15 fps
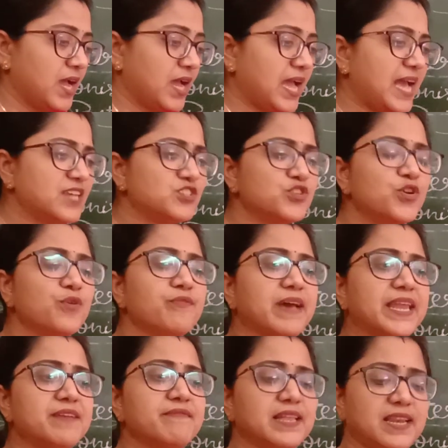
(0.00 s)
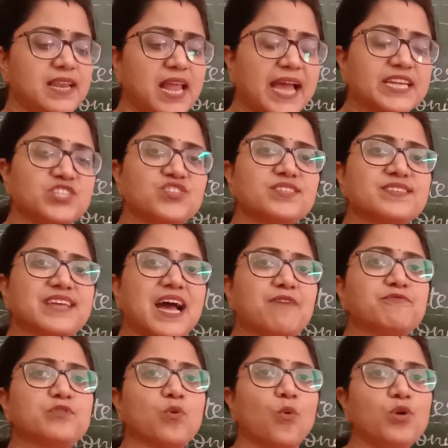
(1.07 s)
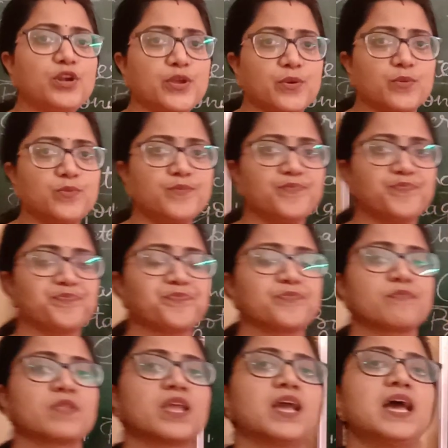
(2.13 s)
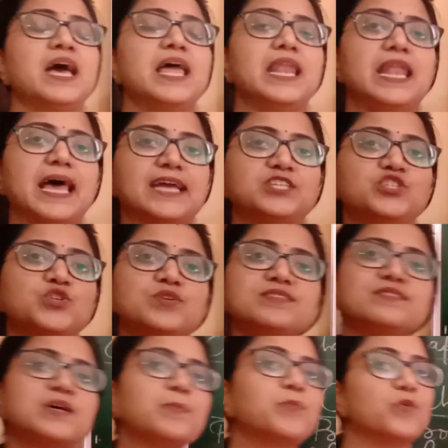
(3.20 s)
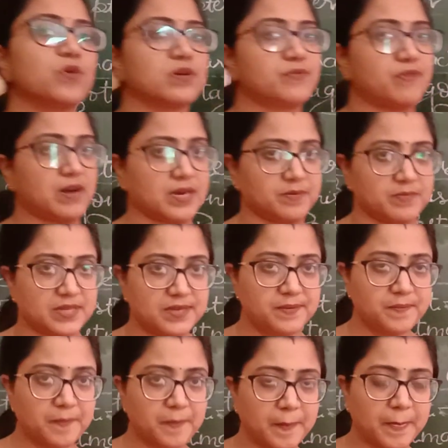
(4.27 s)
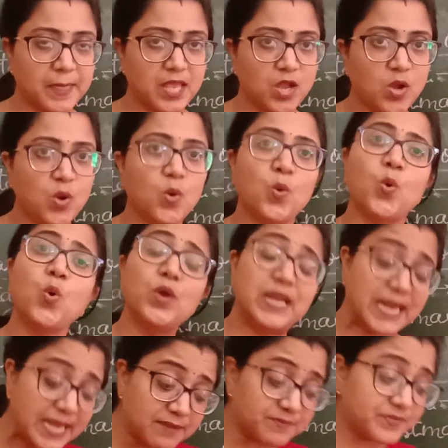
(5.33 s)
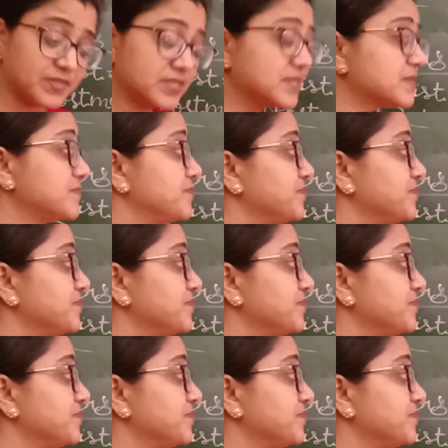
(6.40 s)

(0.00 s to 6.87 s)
As you know very well, I just have told you, Lencho is a poor farmer who lives